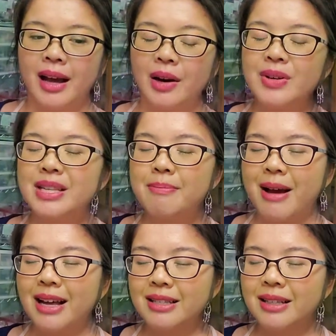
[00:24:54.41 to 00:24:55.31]
I don't want to say
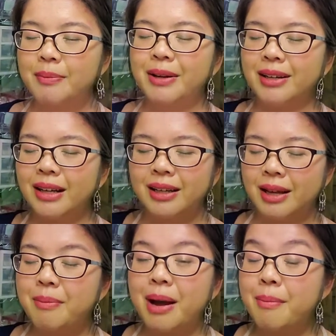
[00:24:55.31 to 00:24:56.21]
masculine, but
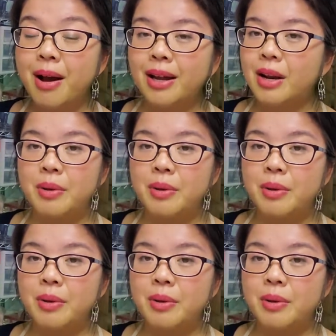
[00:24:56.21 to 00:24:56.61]
in my mind,